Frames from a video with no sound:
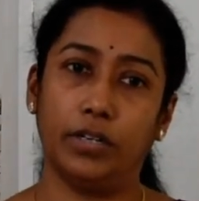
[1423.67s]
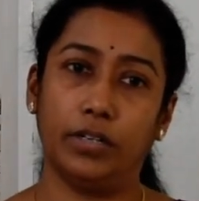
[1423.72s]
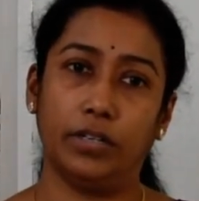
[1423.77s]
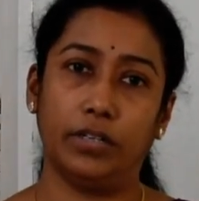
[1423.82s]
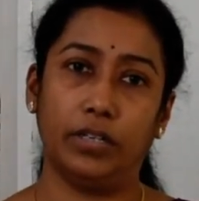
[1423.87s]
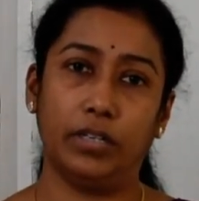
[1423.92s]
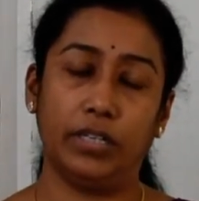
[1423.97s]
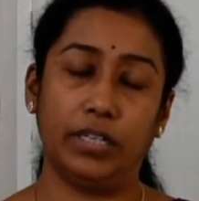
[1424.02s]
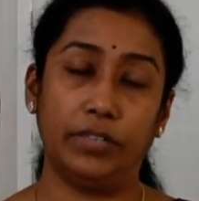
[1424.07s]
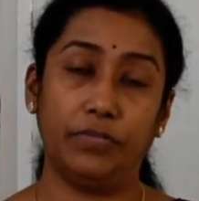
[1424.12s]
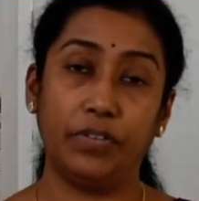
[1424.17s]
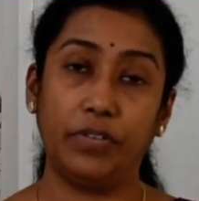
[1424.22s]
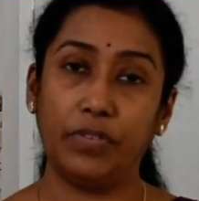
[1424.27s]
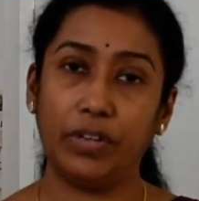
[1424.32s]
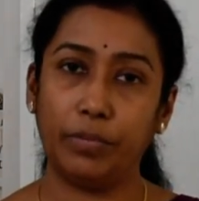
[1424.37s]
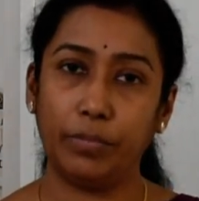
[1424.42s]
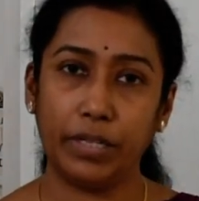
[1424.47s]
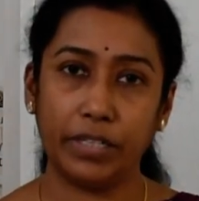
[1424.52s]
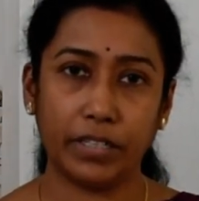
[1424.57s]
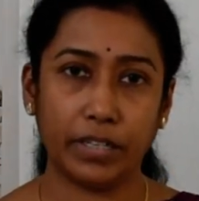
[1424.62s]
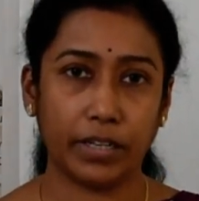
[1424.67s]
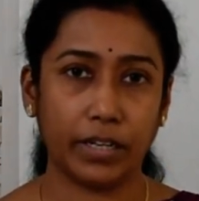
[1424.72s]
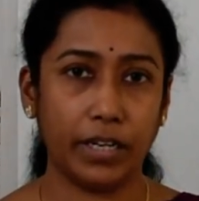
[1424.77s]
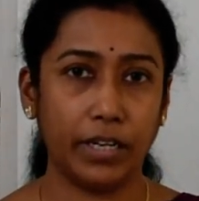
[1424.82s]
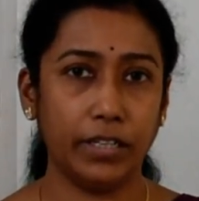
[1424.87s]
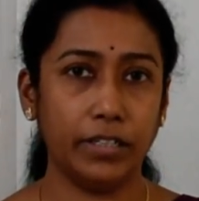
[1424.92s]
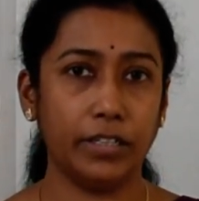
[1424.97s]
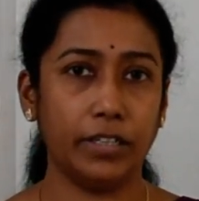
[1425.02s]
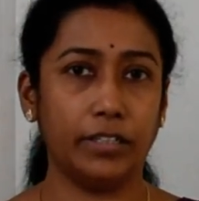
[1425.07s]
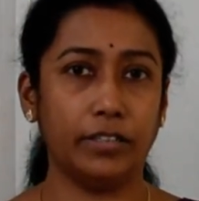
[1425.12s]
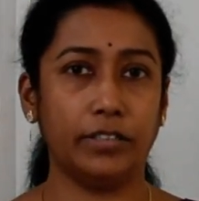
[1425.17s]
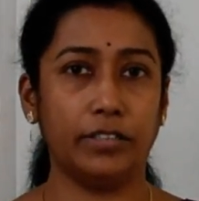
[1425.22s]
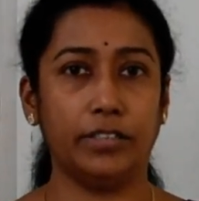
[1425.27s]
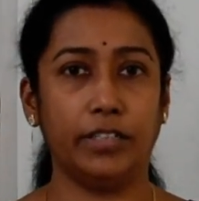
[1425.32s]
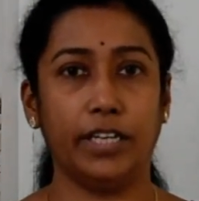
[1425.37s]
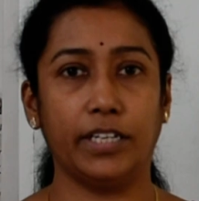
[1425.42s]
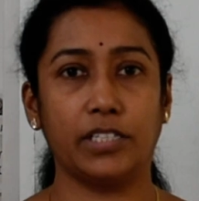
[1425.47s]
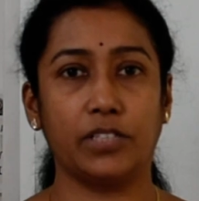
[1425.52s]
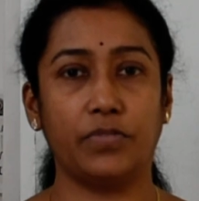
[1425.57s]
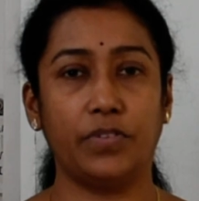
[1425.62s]
and we will meet again in the
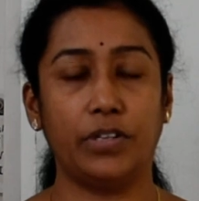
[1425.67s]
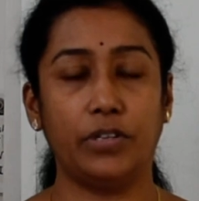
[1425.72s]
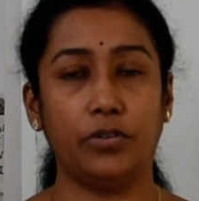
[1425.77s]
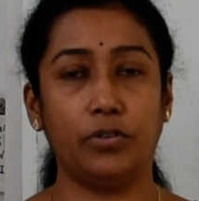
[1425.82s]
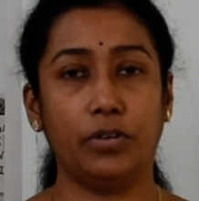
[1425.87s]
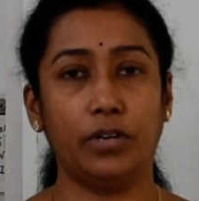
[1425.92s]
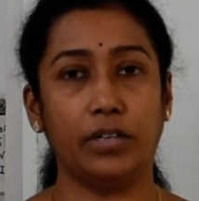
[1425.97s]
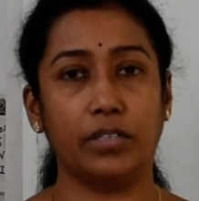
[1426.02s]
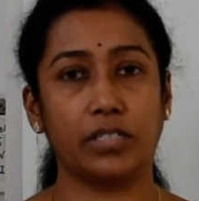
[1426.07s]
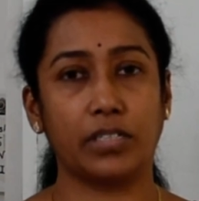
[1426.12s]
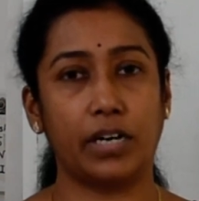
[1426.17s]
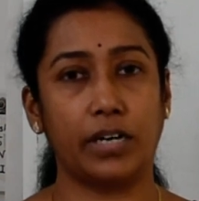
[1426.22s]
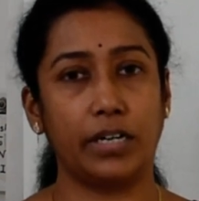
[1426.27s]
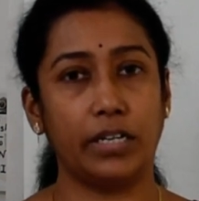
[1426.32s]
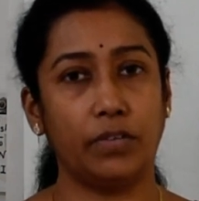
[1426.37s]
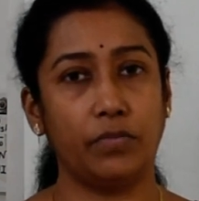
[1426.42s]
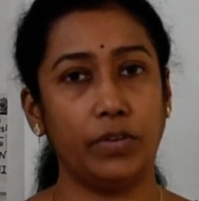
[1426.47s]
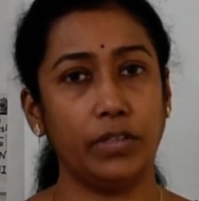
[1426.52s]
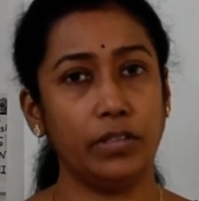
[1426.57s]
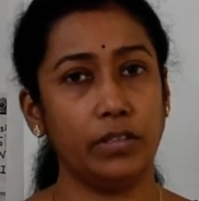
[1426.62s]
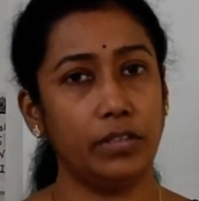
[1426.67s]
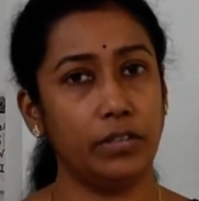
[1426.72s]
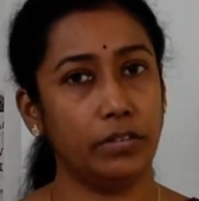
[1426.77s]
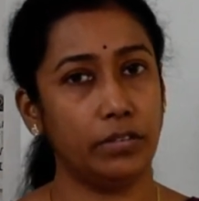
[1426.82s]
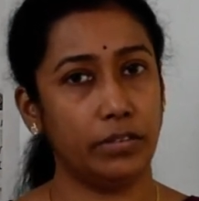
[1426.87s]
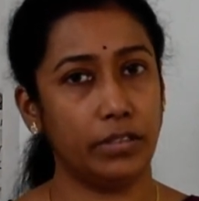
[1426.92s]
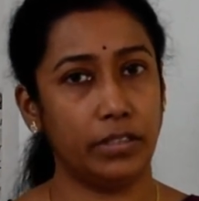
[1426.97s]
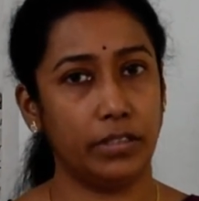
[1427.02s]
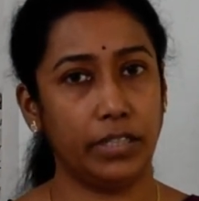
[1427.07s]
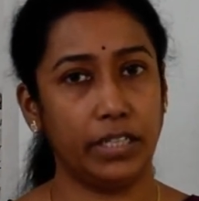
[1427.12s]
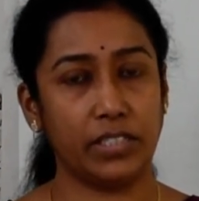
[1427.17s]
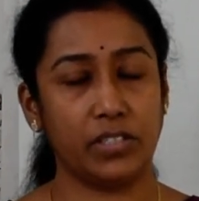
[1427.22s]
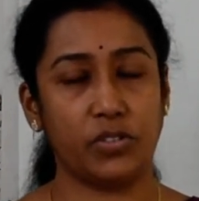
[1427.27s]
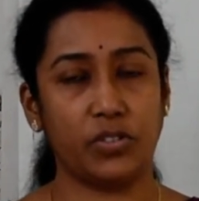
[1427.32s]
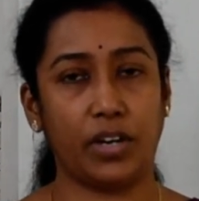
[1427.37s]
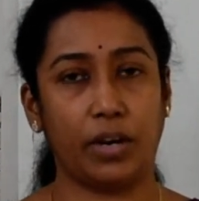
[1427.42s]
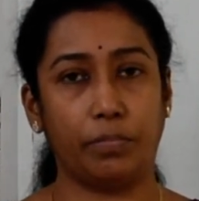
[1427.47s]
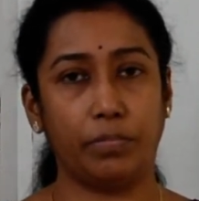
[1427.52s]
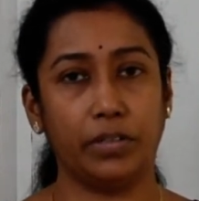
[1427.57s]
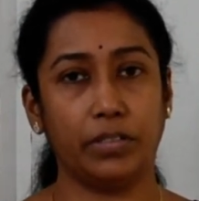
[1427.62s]
next video and starting with the next
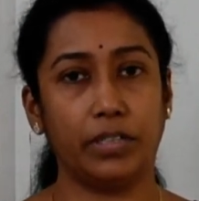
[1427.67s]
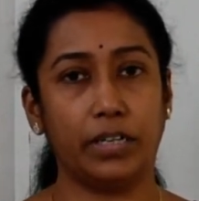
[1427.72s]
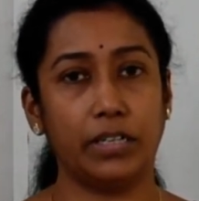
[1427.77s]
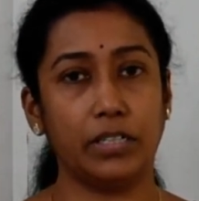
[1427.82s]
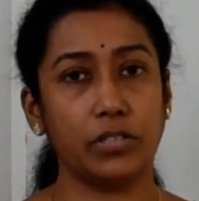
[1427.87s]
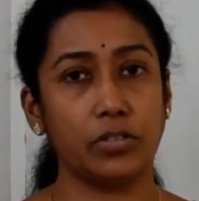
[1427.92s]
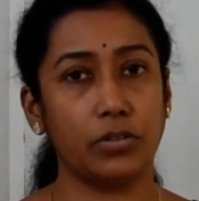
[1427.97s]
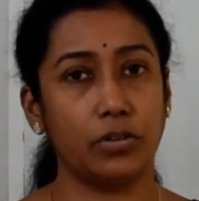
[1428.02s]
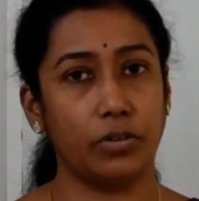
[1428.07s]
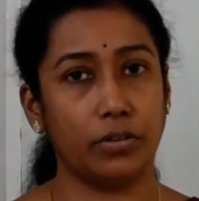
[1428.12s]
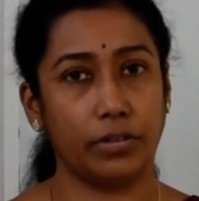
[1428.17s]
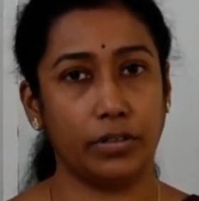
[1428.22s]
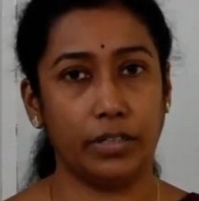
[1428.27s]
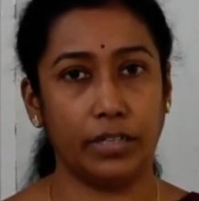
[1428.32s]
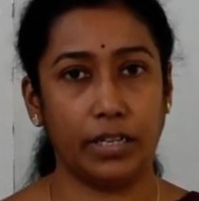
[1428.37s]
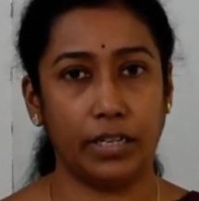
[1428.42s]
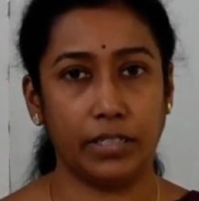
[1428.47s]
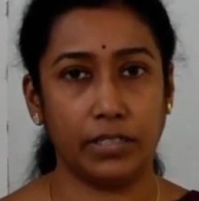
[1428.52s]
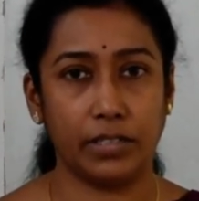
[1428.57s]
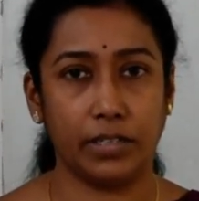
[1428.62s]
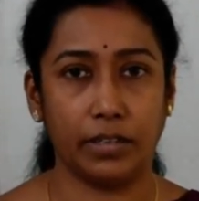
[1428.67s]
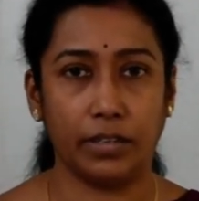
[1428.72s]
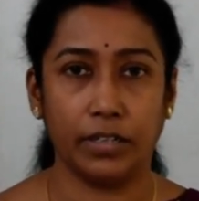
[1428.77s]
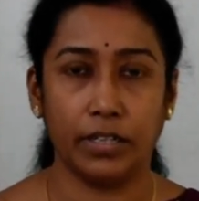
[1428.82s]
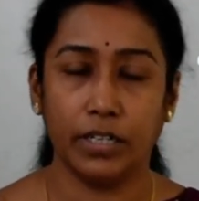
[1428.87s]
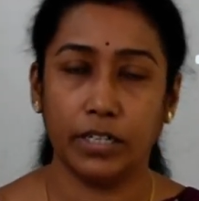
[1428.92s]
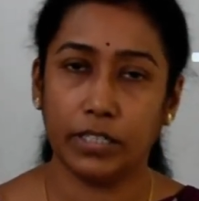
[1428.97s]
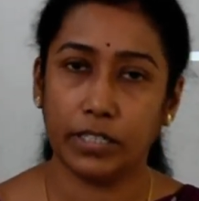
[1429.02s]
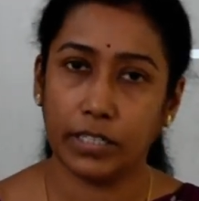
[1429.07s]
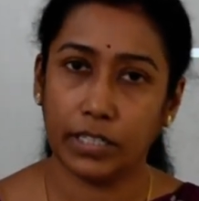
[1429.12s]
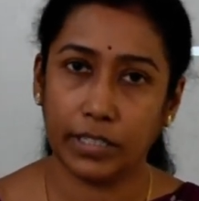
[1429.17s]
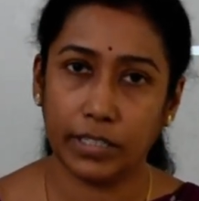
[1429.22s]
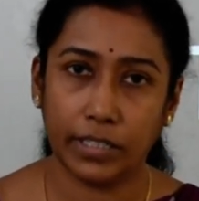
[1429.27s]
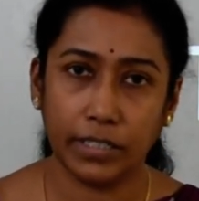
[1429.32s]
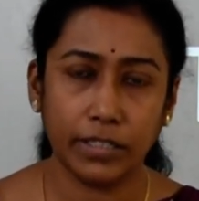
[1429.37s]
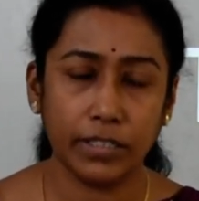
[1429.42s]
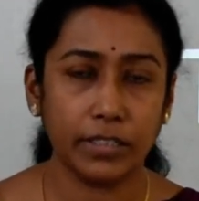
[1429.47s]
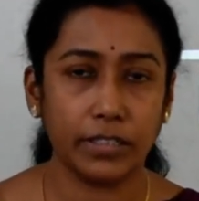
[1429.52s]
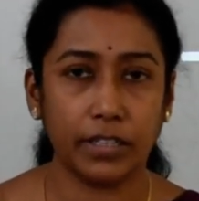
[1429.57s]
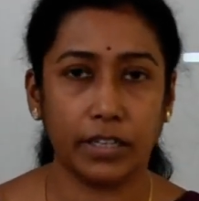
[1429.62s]
chapter, that is organizing. Till
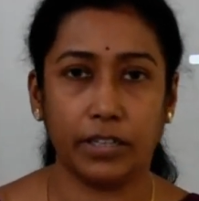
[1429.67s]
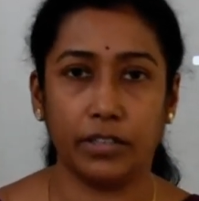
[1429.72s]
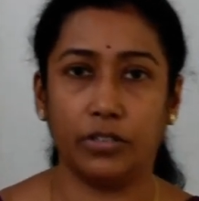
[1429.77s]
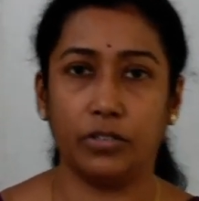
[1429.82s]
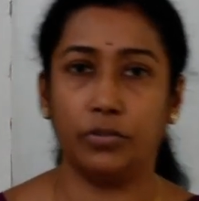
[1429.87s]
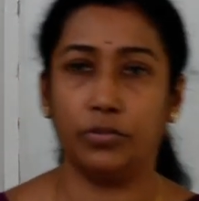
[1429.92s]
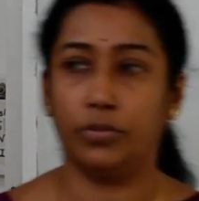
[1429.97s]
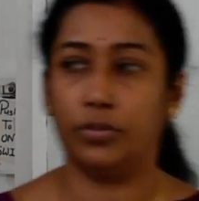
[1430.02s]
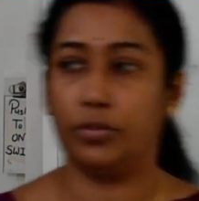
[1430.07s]
then, thank you.